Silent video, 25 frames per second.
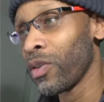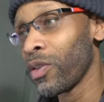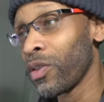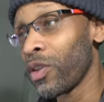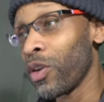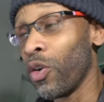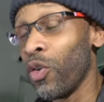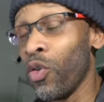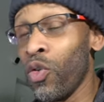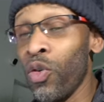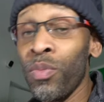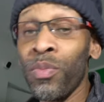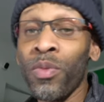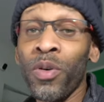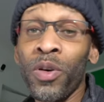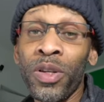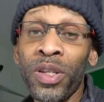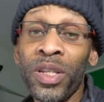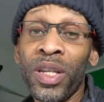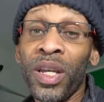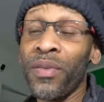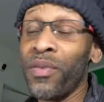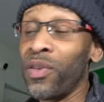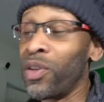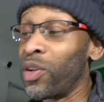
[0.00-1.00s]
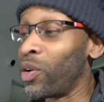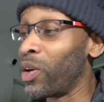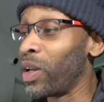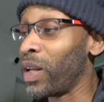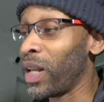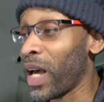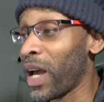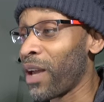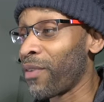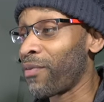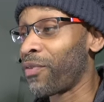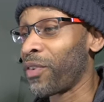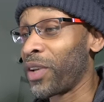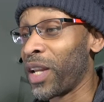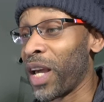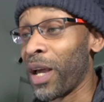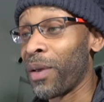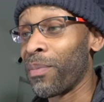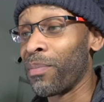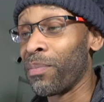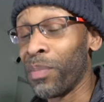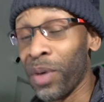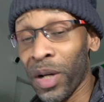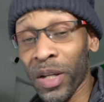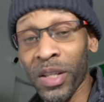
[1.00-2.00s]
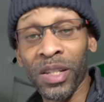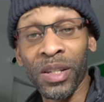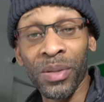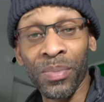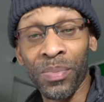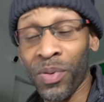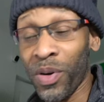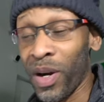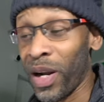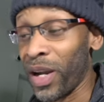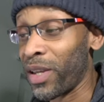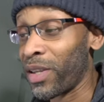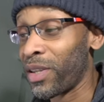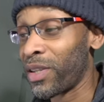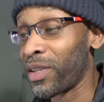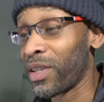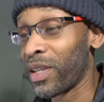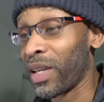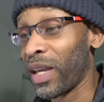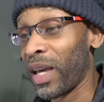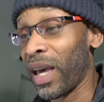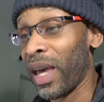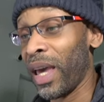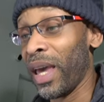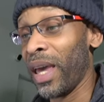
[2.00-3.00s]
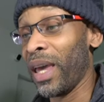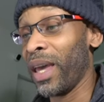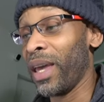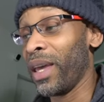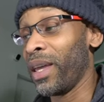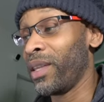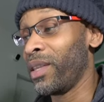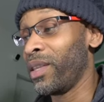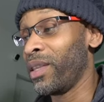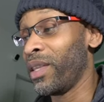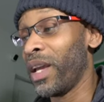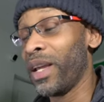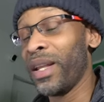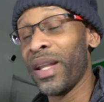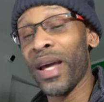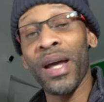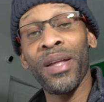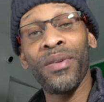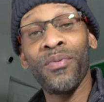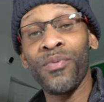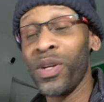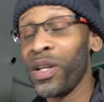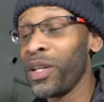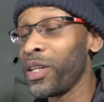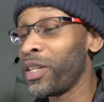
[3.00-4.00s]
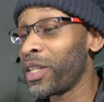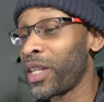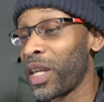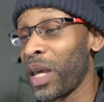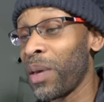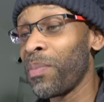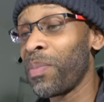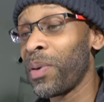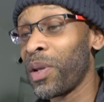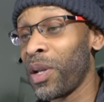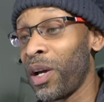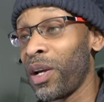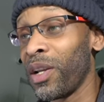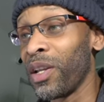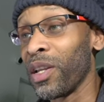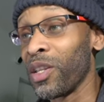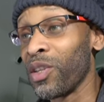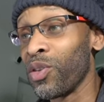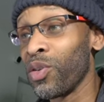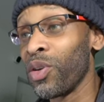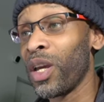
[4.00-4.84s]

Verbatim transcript: So Ooma is giving you a lot for that monthly price, and they're not really skimping on it.